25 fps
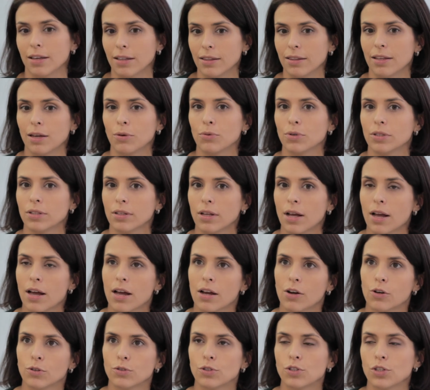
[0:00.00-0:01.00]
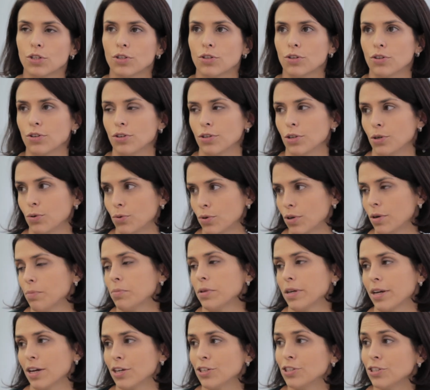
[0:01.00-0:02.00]
then they will consider your
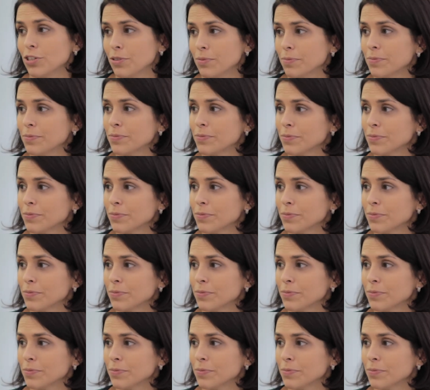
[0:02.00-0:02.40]
application.